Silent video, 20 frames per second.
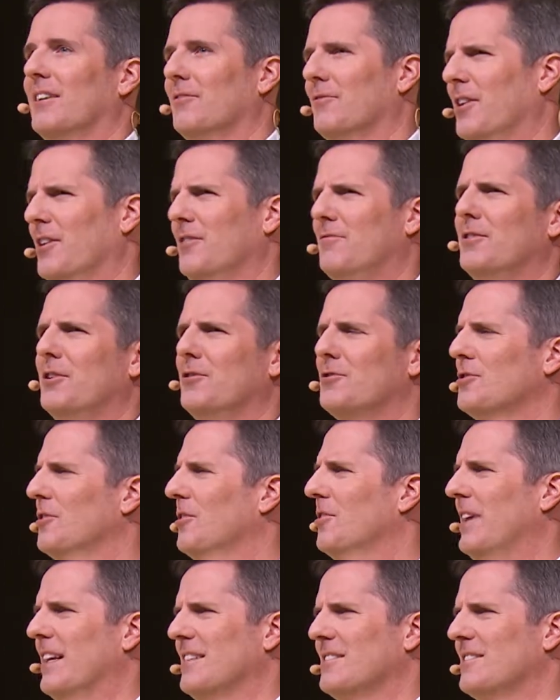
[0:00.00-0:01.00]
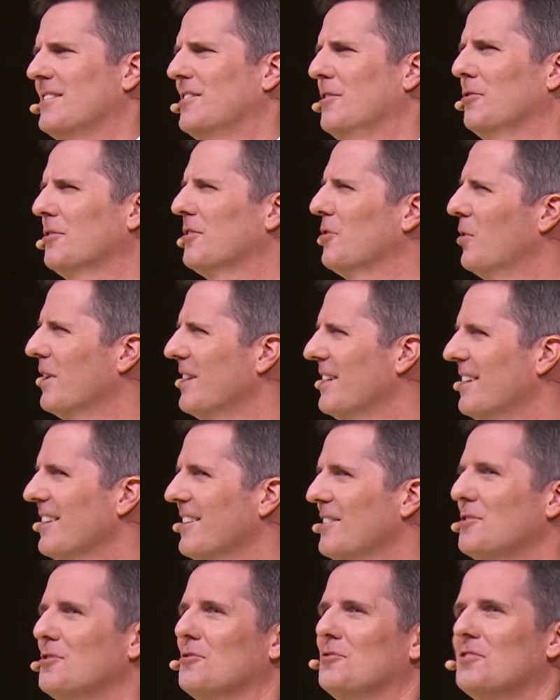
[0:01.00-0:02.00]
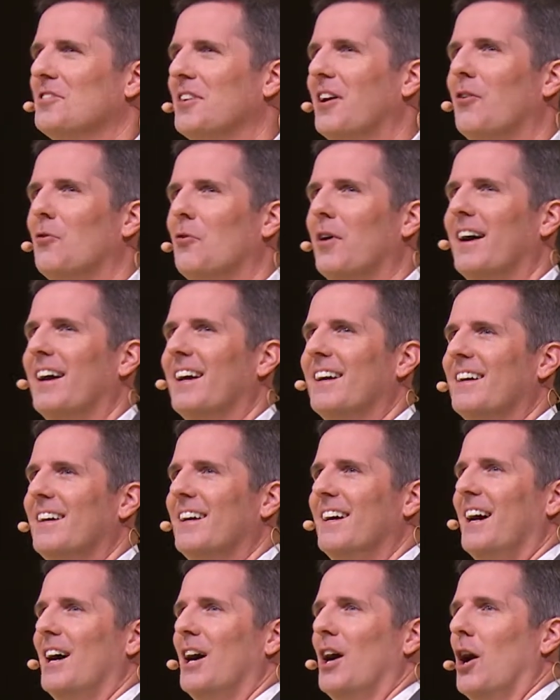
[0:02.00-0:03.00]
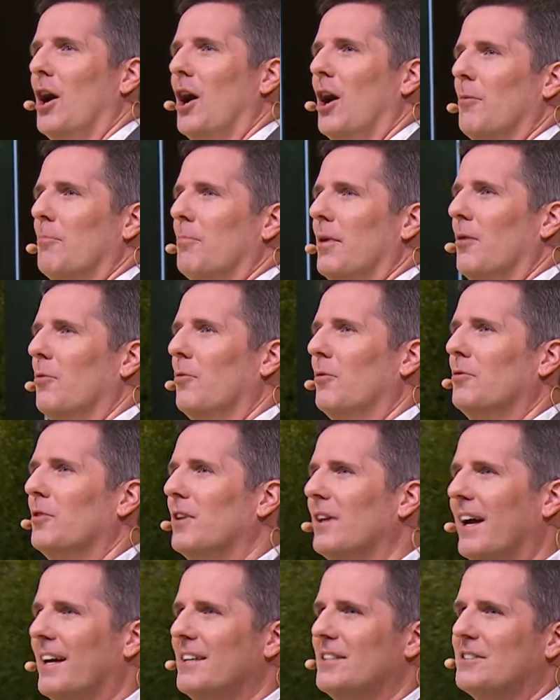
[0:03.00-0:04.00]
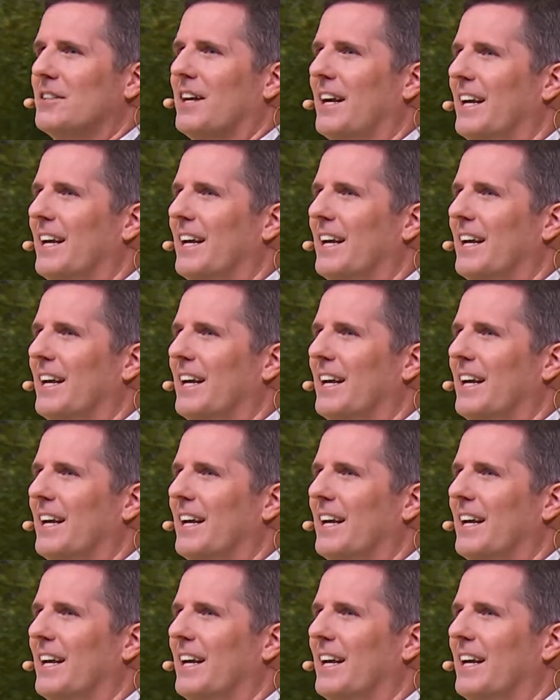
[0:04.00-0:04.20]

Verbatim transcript: kind of very future. That's still 20 years or so away. Uh, but we realize